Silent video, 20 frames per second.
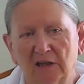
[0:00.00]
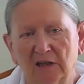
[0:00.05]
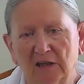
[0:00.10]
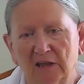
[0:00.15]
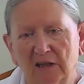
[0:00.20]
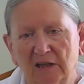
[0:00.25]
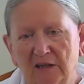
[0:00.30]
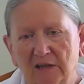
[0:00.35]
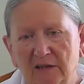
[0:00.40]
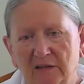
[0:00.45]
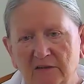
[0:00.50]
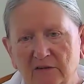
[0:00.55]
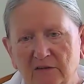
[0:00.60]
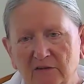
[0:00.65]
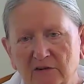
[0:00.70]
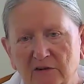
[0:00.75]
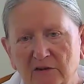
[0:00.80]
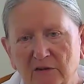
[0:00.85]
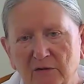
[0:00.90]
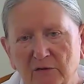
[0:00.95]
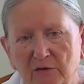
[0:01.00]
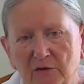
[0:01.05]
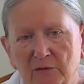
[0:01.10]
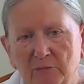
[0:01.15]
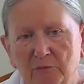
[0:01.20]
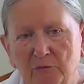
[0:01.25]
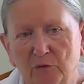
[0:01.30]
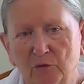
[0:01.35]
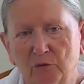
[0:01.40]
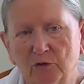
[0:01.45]
And so the
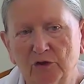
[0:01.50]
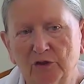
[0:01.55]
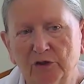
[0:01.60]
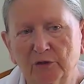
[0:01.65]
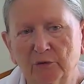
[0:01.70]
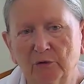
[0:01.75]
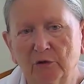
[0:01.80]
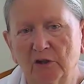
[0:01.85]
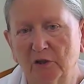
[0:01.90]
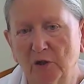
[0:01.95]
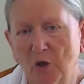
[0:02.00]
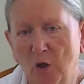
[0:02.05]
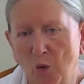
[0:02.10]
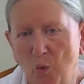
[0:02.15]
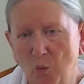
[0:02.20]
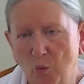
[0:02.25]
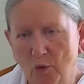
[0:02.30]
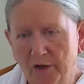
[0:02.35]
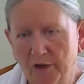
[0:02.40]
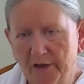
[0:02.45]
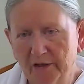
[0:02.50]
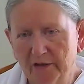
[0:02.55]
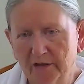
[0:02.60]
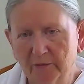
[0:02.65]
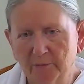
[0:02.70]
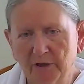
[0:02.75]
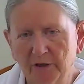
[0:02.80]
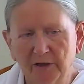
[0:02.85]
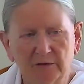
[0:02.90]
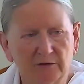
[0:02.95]
more you are aware
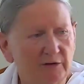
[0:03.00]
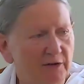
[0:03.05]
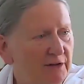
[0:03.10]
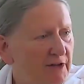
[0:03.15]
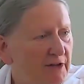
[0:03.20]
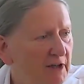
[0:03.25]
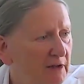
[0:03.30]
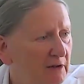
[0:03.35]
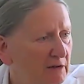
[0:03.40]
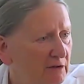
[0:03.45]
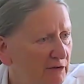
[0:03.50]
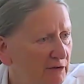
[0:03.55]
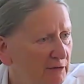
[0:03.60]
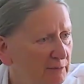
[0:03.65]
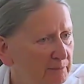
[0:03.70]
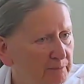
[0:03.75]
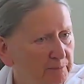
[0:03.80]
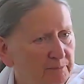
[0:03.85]
about things,